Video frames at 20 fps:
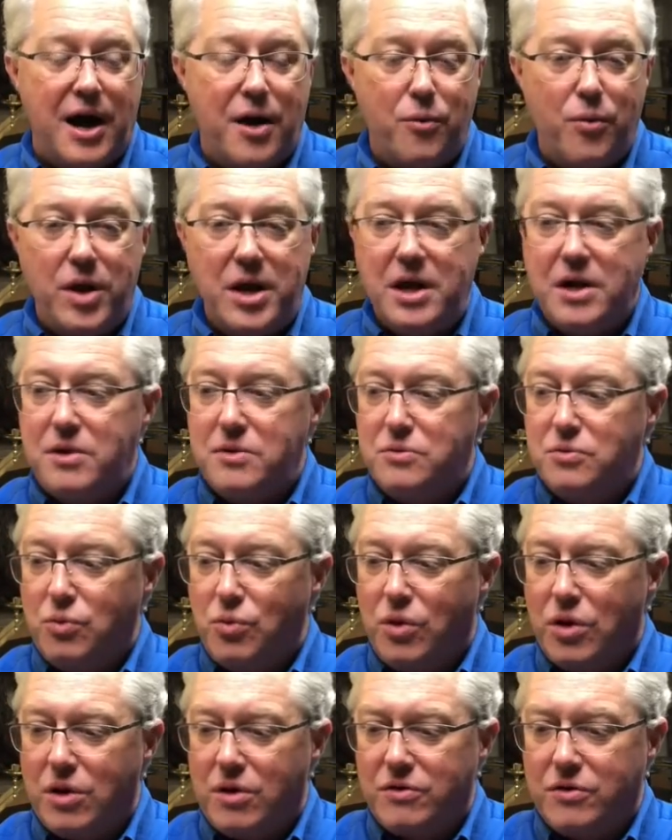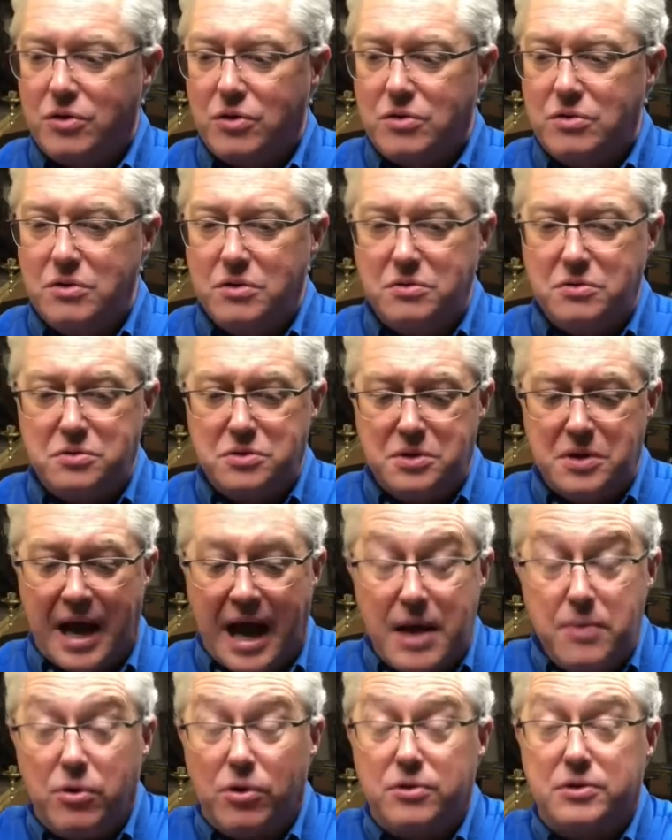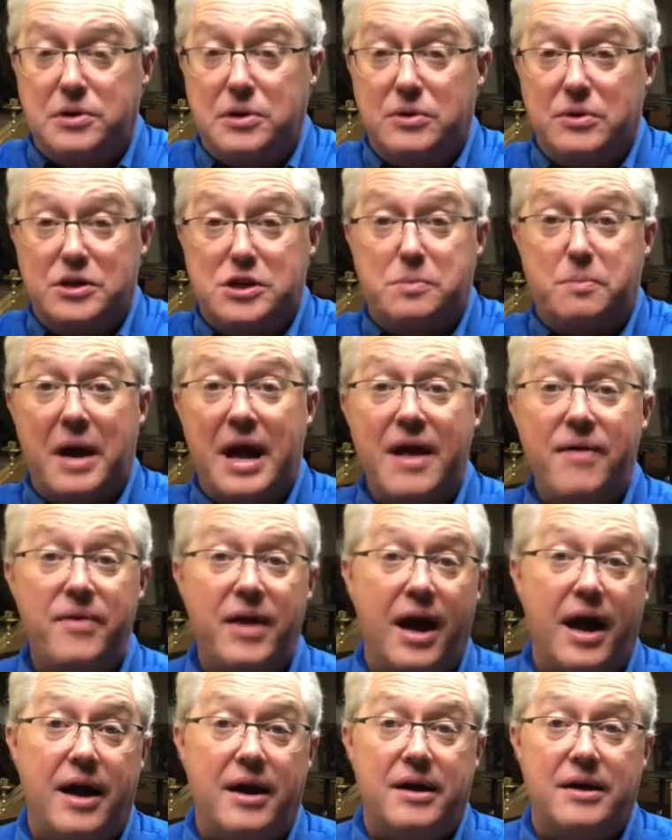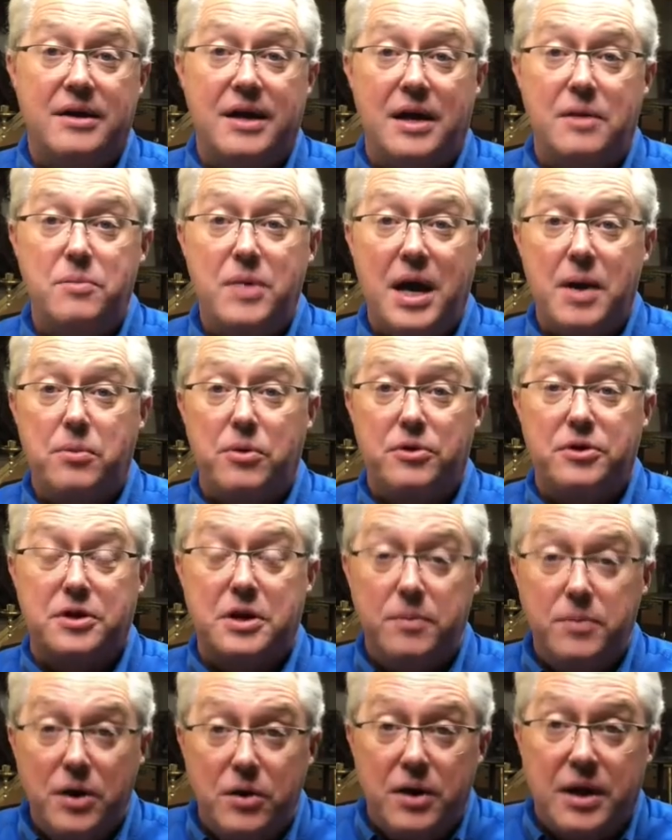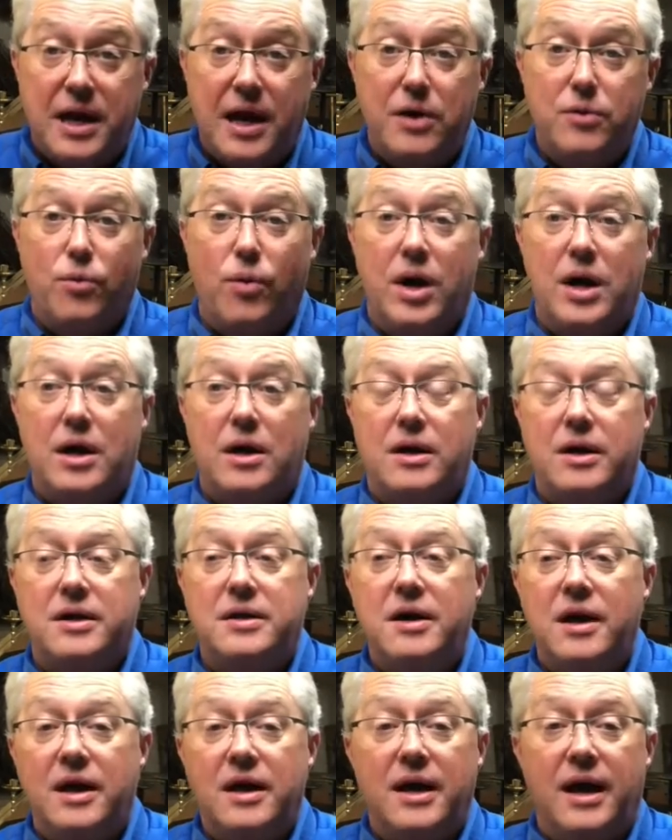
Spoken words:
we were able to expand that and be able to communicate well